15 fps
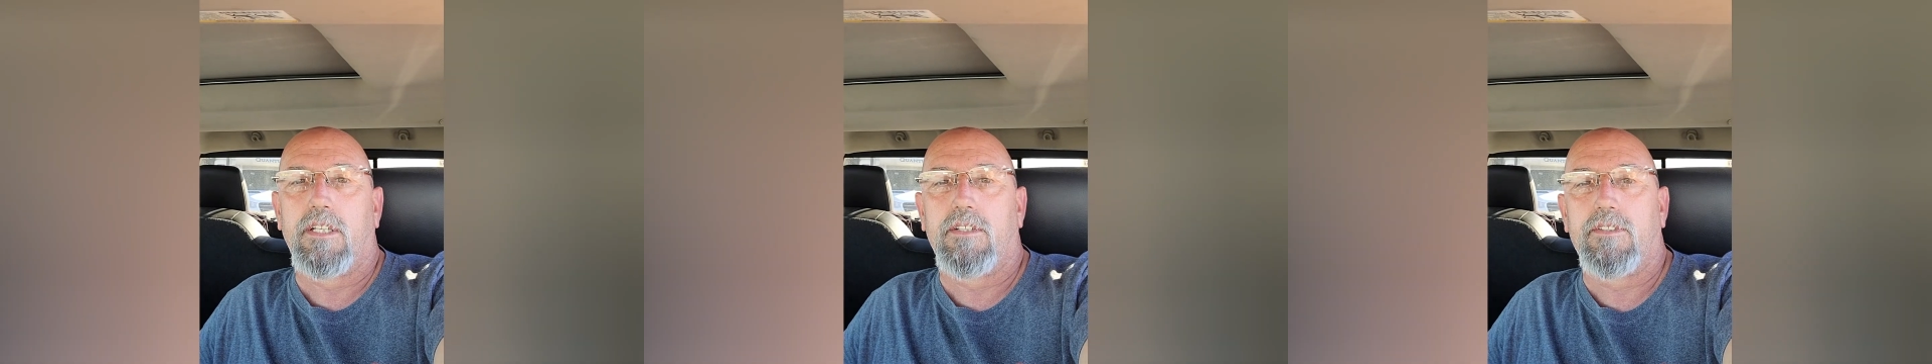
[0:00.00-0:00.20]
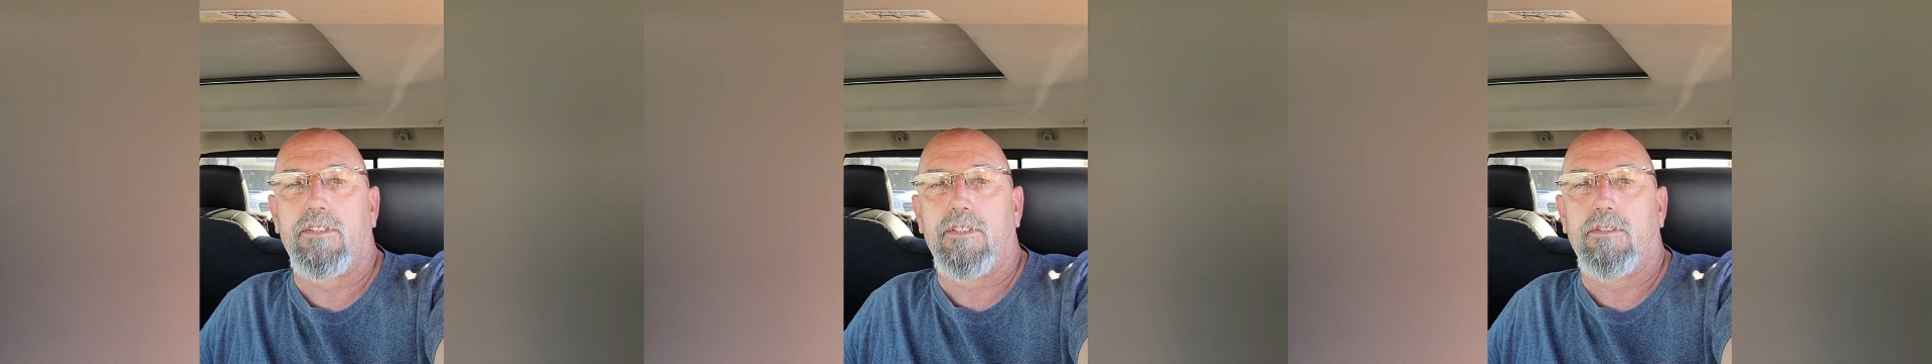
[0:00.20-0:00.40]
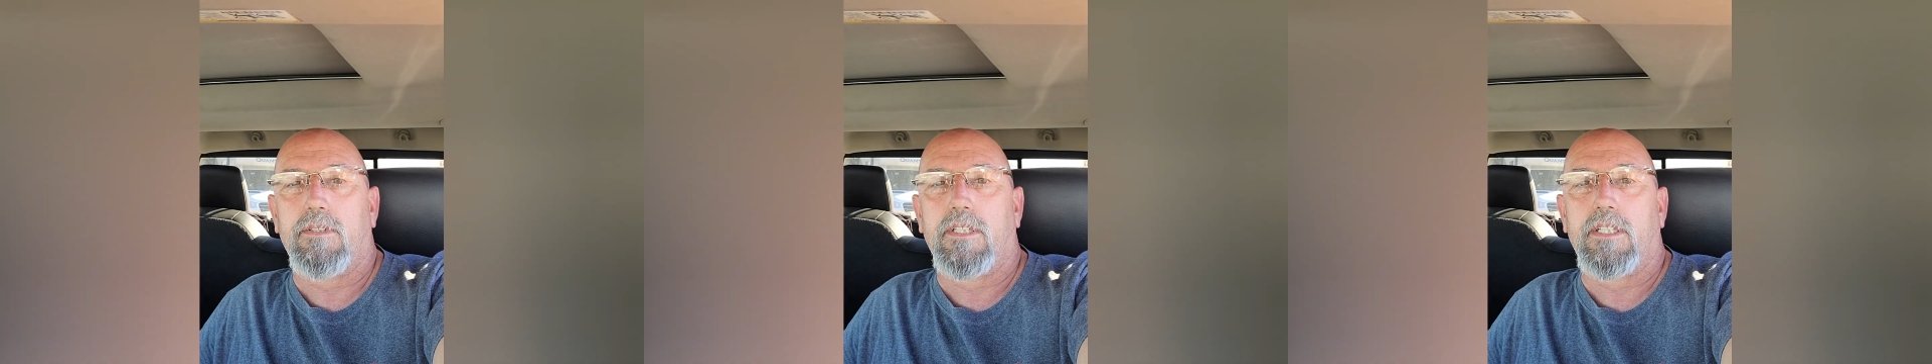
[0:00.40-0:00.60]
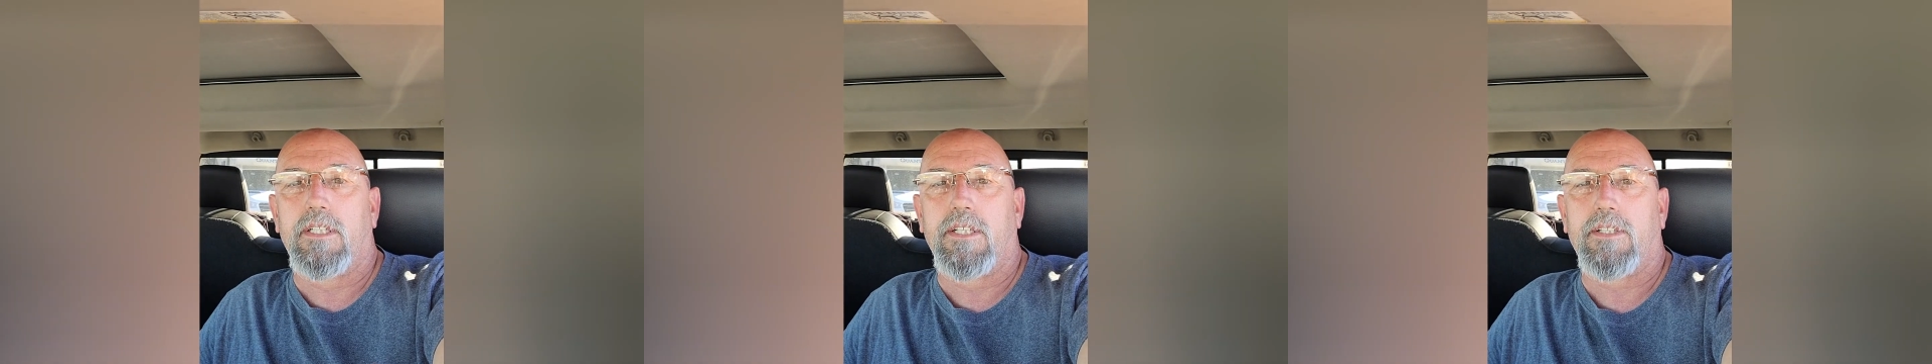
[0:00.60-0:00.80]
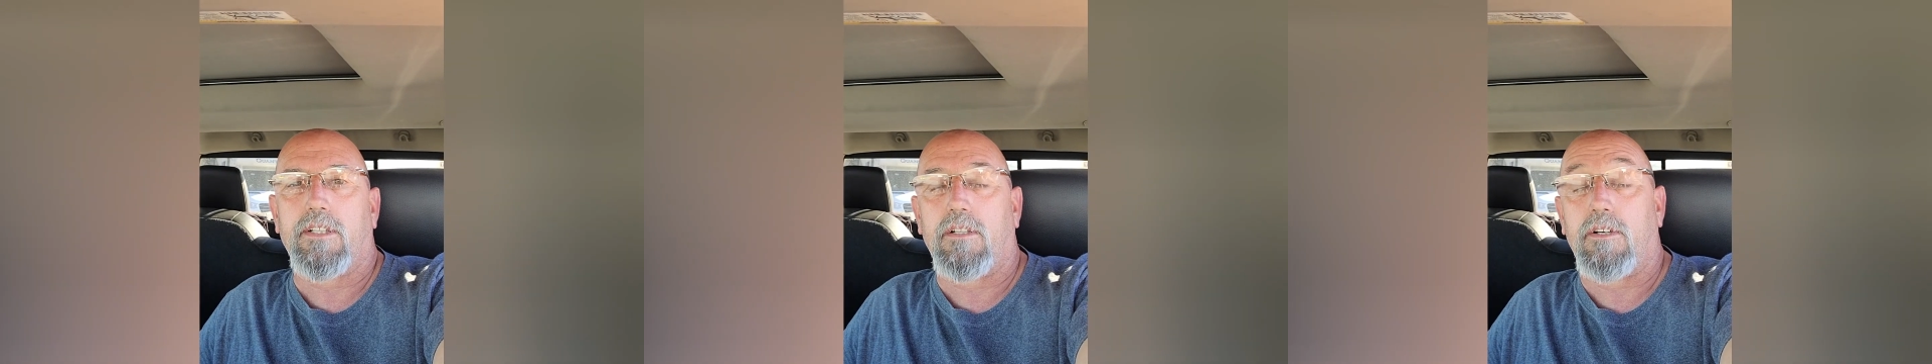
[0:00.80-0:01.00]
to uh,
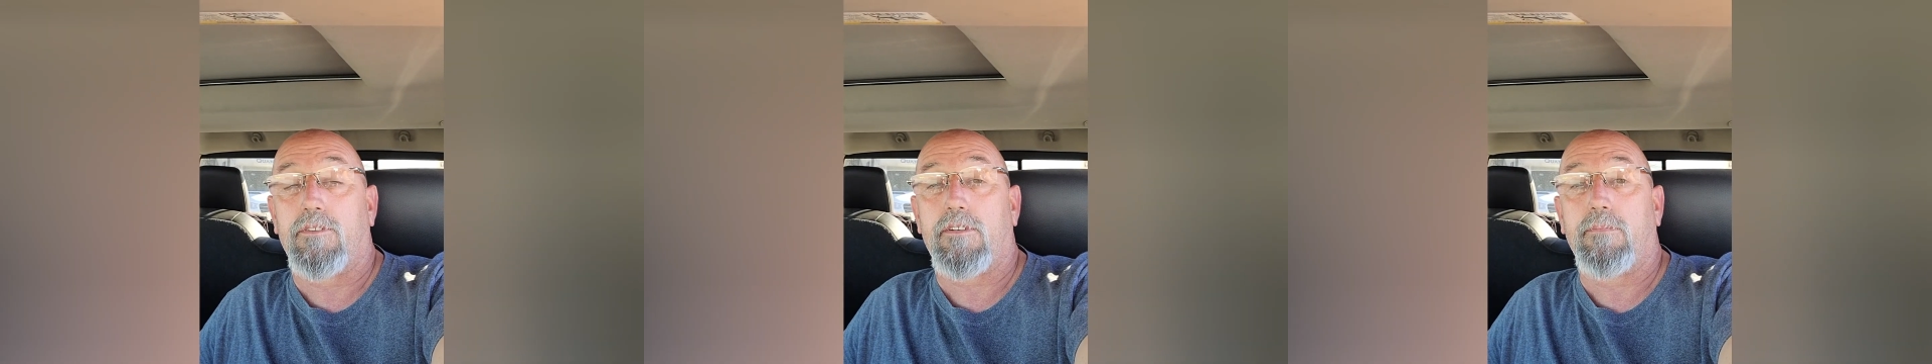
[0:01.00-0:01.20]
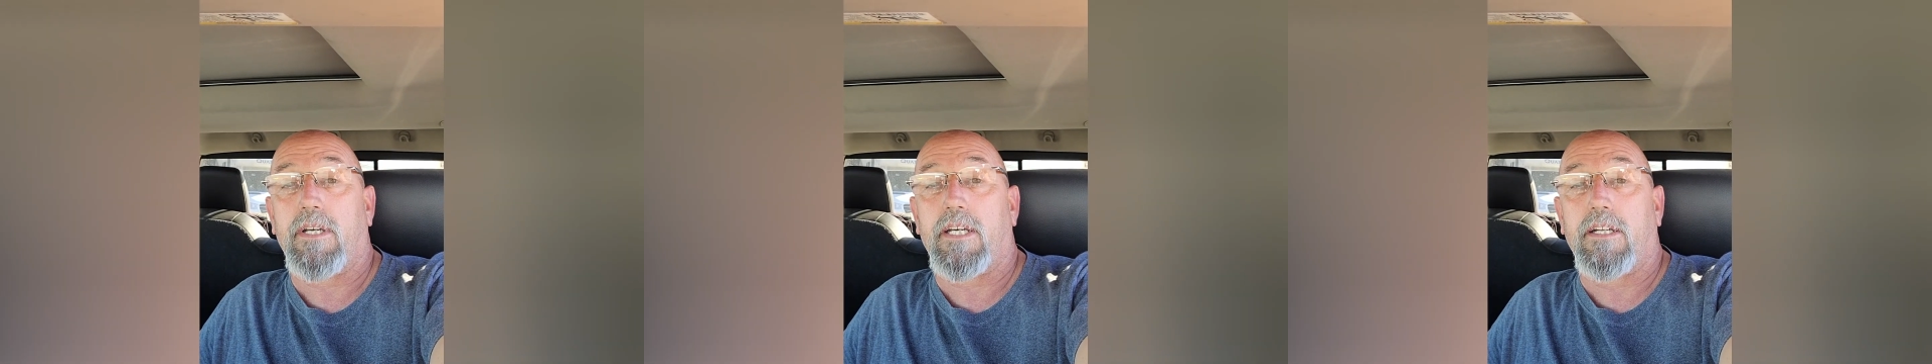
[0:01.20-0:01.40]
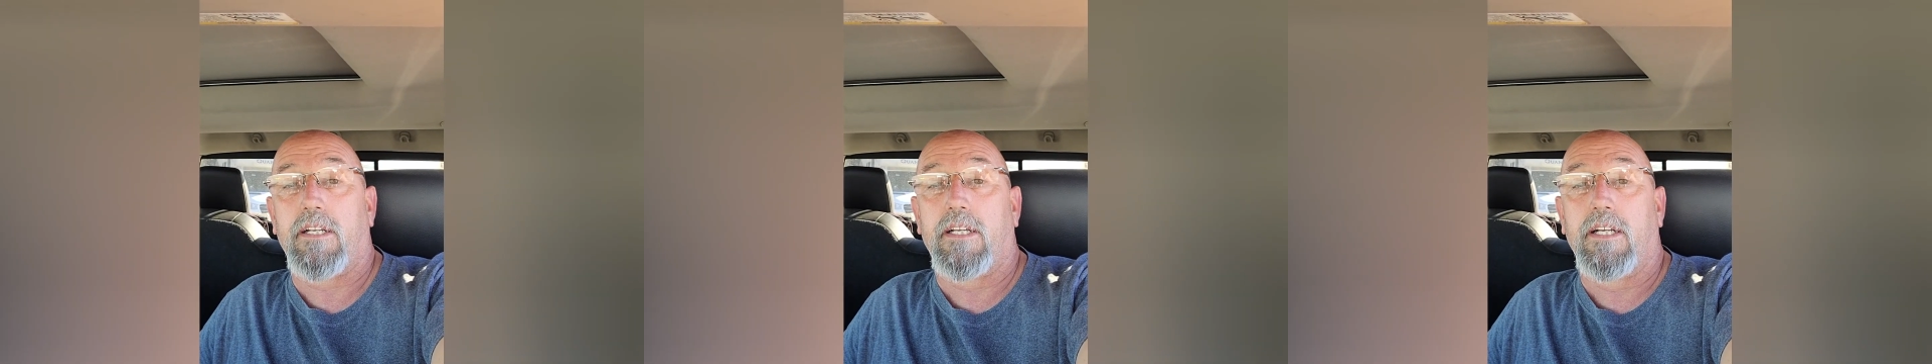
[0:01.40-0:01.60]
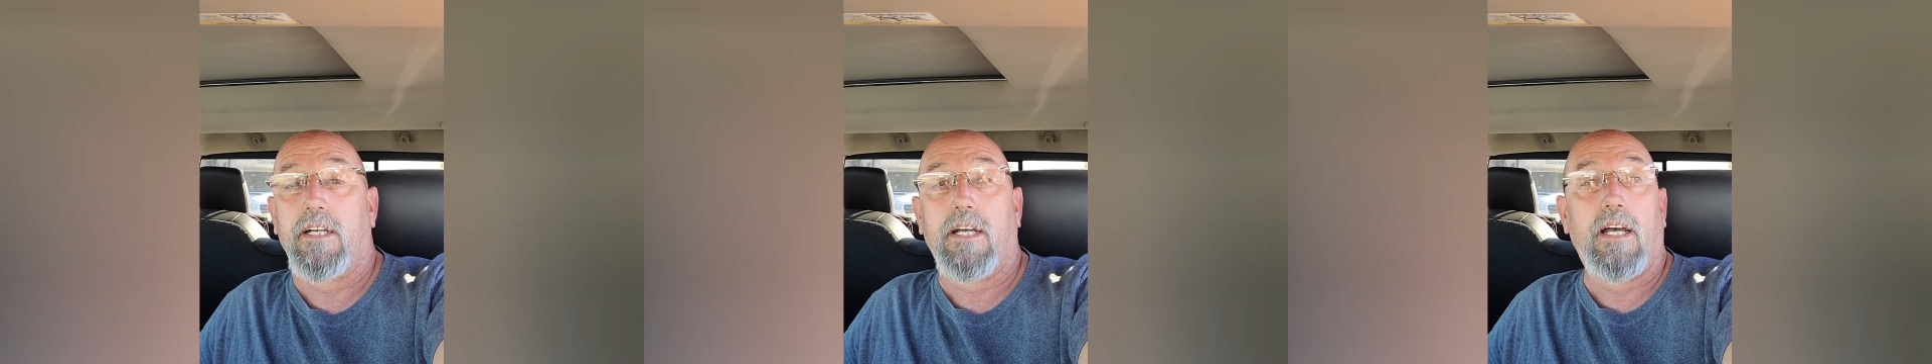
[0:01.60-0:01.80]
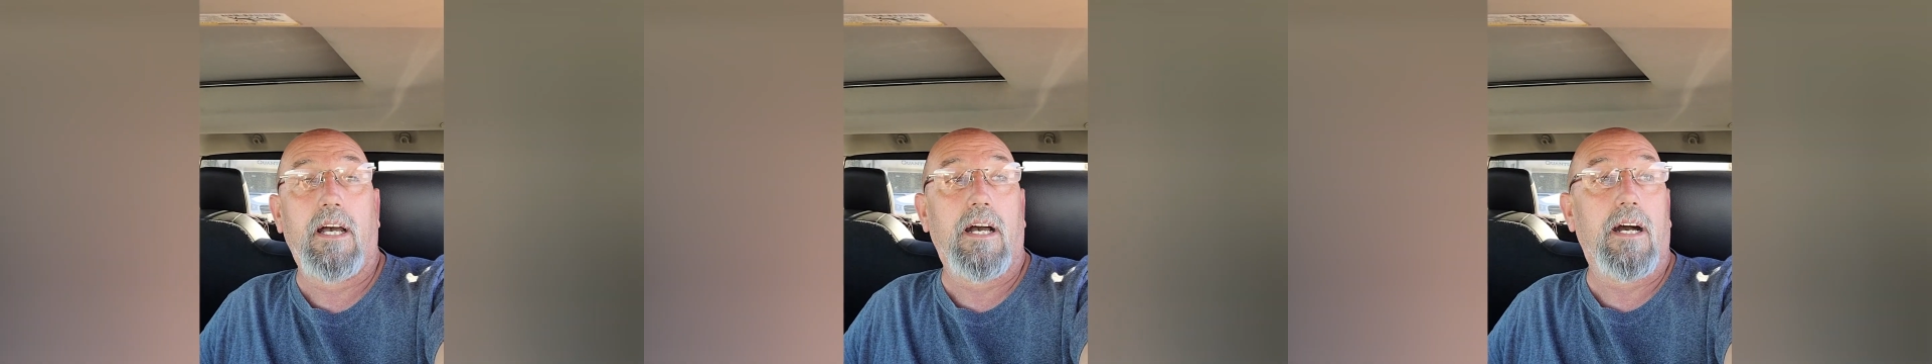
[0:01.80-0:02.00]
the laundromat.
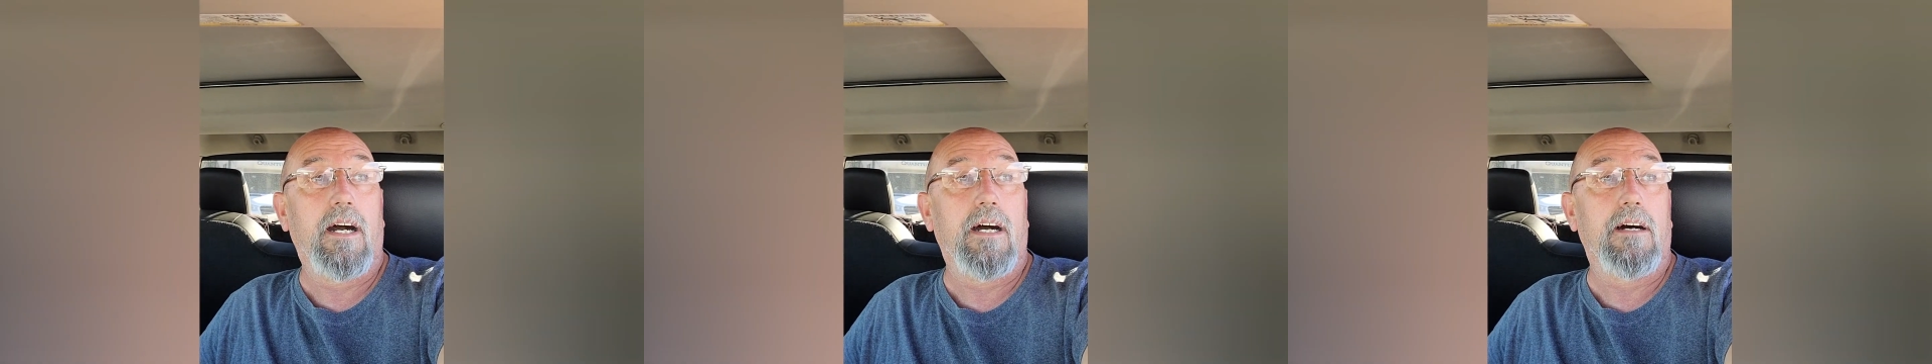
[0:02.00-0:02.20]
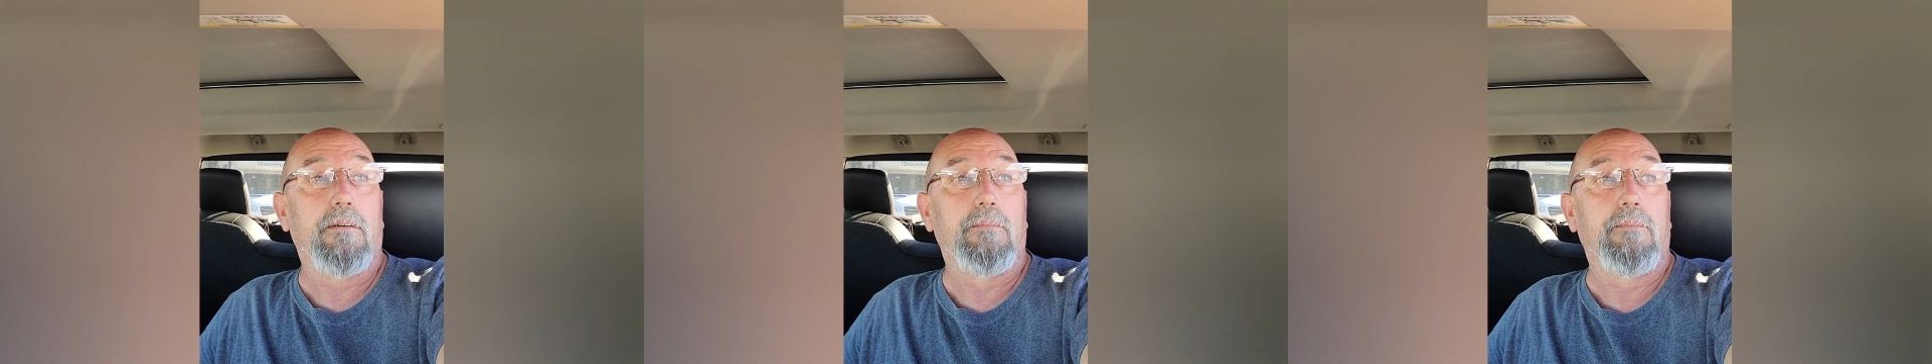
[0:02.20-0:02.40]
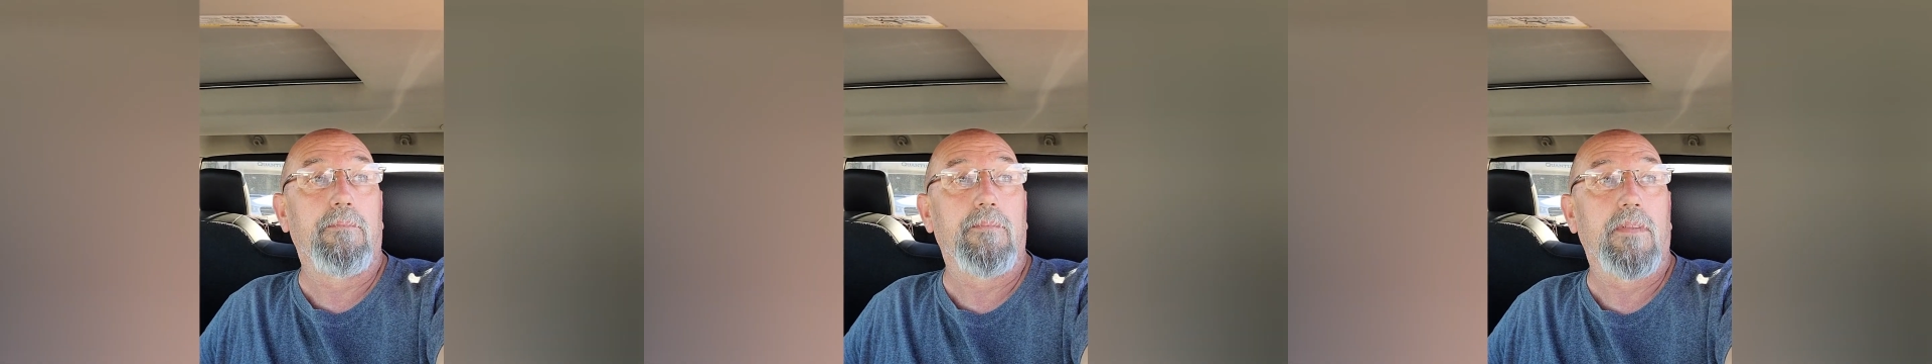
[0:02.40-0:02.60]
Um,